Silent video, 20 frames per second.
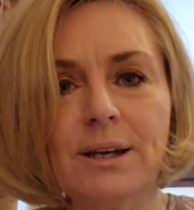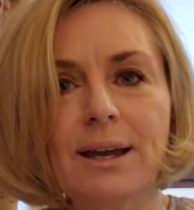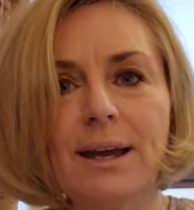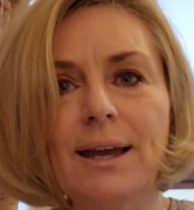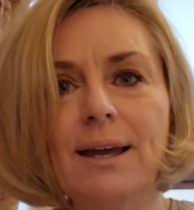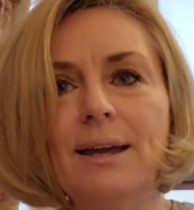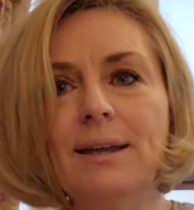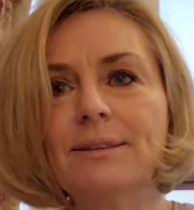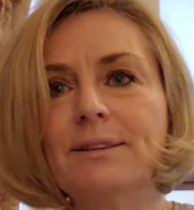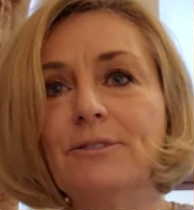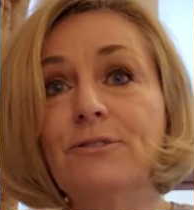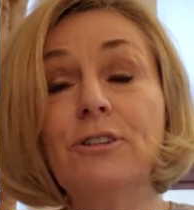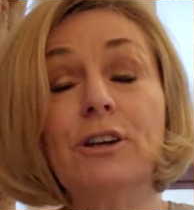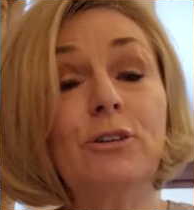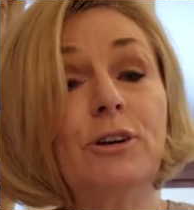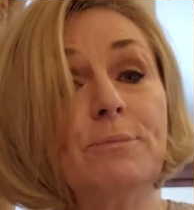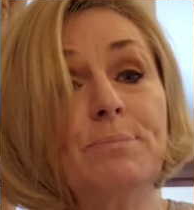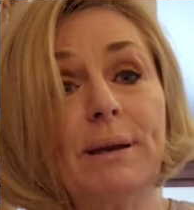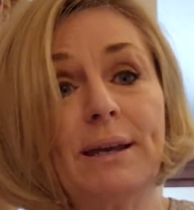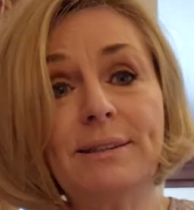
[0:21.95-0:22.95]
At the
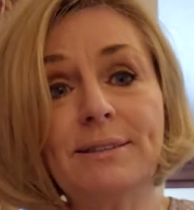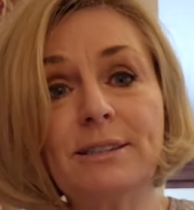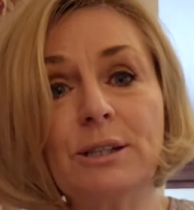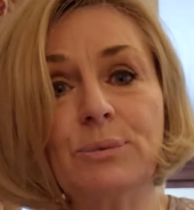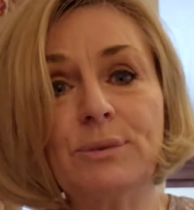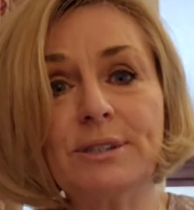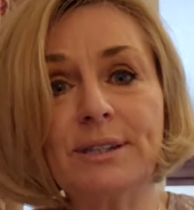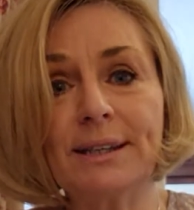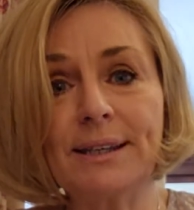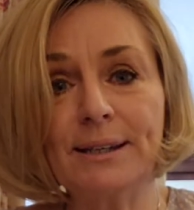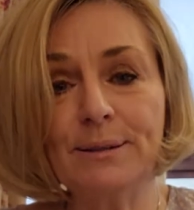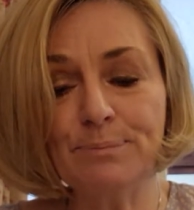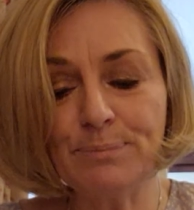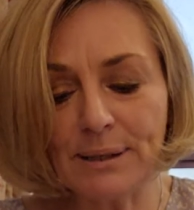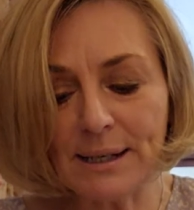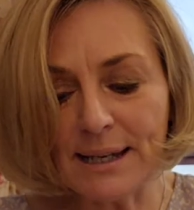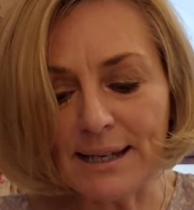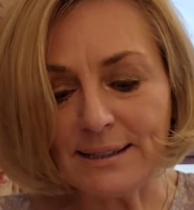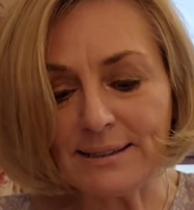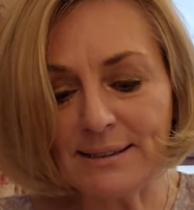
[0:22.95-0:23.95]
very best, it was
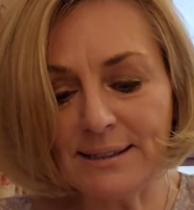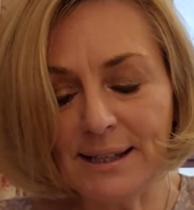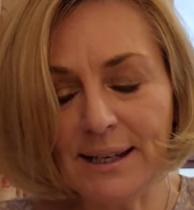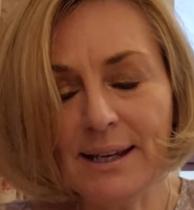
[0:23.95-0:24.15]
incomplete.